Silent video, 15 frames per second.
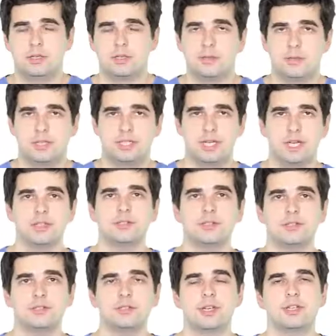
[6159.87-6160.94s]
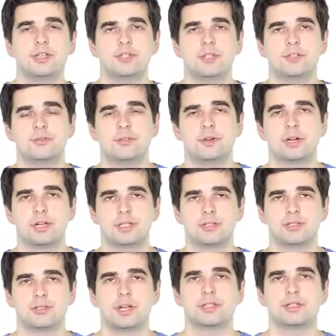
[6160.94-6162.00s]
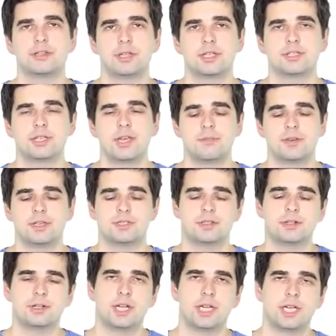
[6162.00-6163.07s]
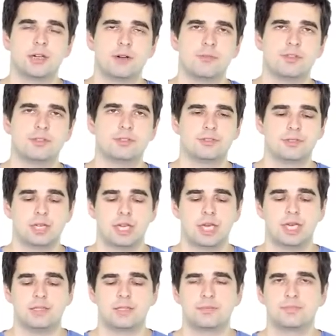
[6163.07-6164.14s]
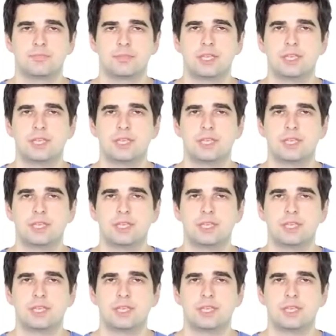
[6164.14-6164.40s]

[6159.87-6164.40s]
So the general strategy for constructing a suffix array of the string S